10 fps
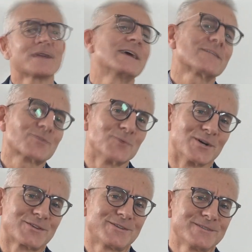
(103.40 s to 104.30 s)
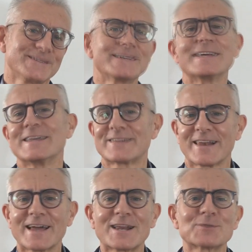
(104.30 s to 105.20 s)
Guess what? It's
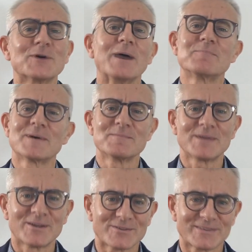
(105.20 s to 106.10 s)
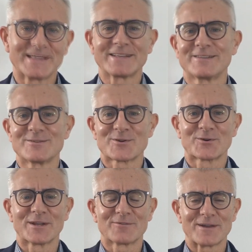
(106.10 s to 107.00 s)
unlikely to happen because then you're
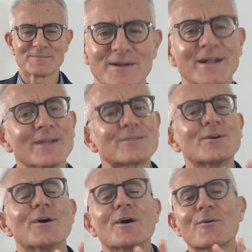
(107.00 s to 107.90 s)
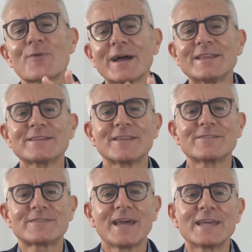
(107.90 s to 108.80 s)
gonna dream. So rather
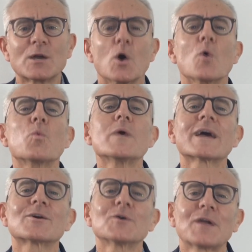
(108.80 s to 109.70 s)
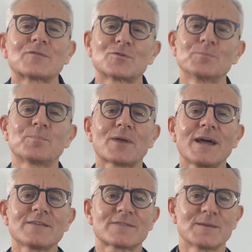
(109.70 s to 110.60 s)
than saying we are gonna
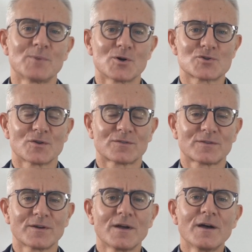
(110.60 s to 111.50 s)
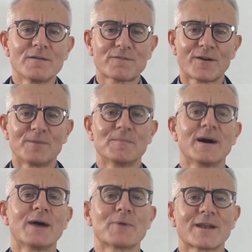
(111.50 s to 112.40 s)
suppress emotions from
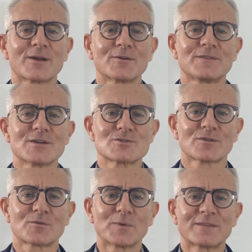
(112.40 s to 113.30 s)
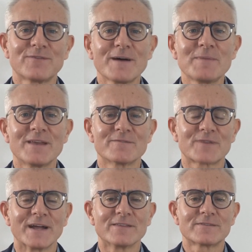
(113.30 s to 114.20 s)
our negotiations with family
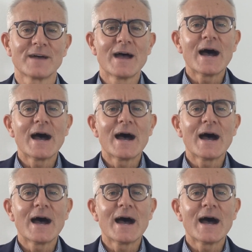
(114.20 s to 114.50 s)
and friends,